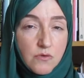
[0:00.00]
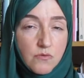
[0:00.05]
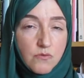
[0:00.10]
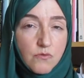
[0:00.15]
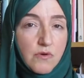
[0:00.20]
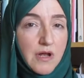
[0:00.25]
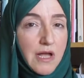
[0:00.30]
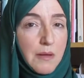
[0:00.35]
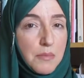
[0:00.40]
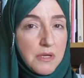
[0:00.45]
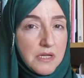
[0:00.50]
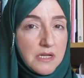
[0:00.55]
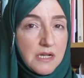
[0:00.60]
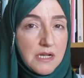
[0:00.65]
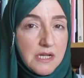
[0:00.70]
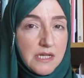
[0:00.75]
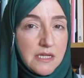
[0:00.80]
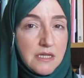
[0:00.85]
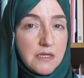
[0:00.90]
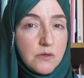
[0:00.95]

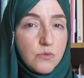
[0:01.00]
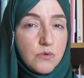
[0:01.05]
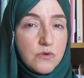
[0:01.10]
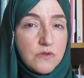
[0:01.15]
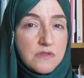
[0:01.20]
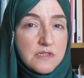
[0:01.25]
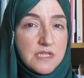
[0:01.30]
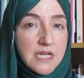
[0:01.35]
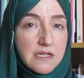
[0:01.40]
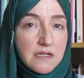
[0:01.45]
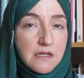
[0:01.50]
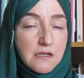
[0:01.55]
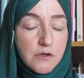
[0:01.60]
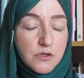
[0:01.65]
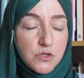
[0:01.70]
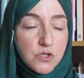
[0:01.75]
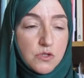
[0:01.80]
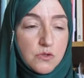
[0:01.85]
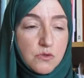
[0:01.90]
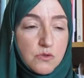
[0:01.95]
rapidly with
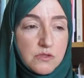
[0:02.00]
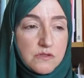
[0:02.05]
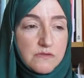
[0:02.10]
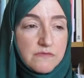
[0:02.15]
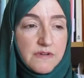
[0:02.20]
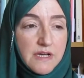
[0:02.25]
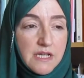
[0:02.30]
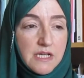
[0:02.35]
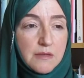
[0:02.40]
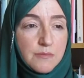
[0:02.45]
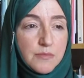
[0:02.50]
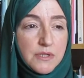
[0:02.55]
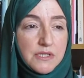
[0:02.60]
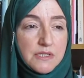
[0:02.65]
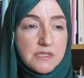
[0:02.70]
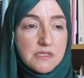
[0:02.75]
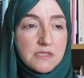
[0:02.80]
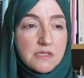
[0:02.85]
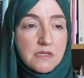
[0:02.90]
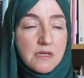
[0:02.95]
technological
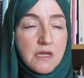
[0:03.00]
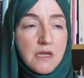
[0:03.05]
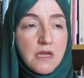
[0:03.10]
development,